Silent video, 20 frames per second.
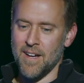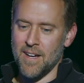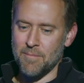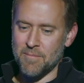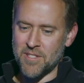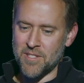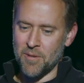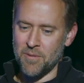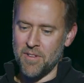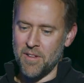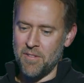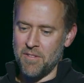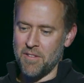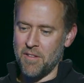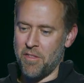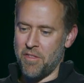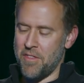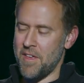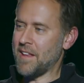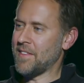So the
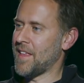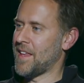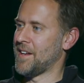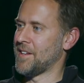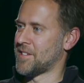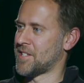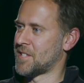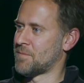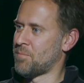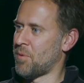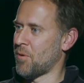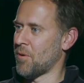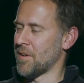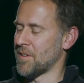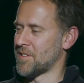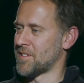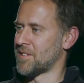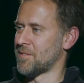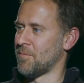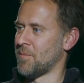thing that is
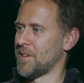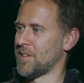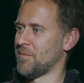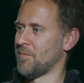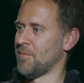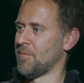sports, when